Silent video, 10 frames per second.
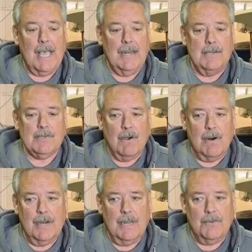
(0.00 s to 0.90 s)
Lanny's
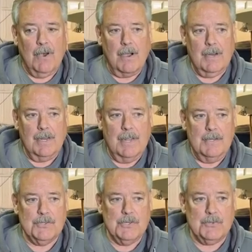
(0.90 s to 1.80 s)
already talking to
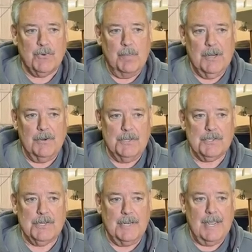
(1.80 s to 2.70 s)
his distributor
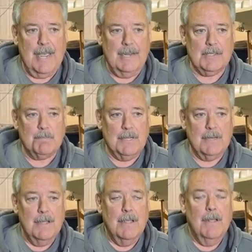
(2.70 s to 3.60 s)
just in case,
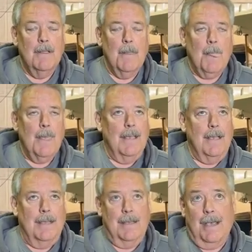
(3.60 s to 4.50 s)
but
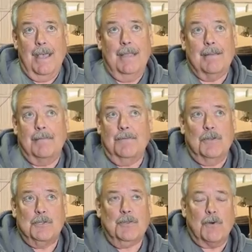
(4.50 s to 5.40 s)
I hate to
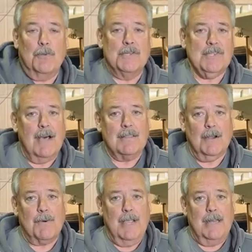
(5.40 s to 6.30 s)
just throw this
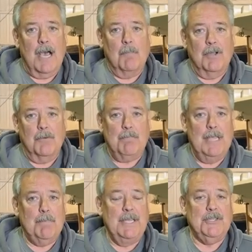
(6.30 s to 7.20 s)
out there right now, but if
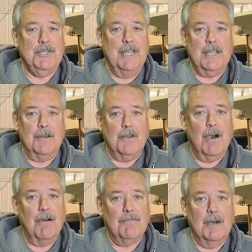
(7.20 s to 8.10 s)
PPG could
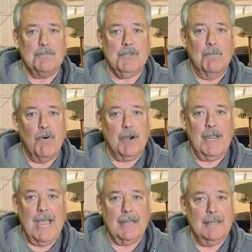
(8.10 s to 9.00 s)
cough up some more
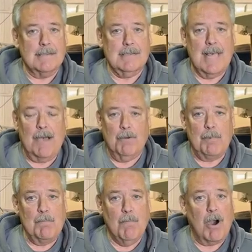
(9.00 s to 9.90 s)
catalyst, that
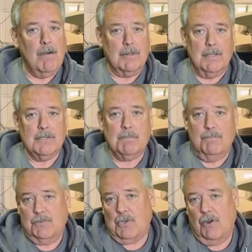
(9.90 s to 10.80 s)
would be marvelous.
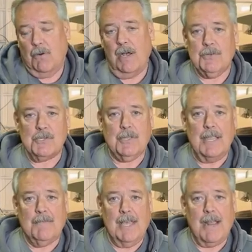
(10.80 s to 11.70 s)
So I'll just
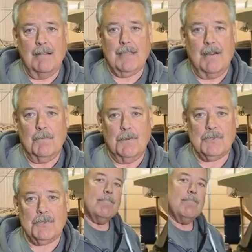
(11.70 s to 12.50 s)
leave that out there.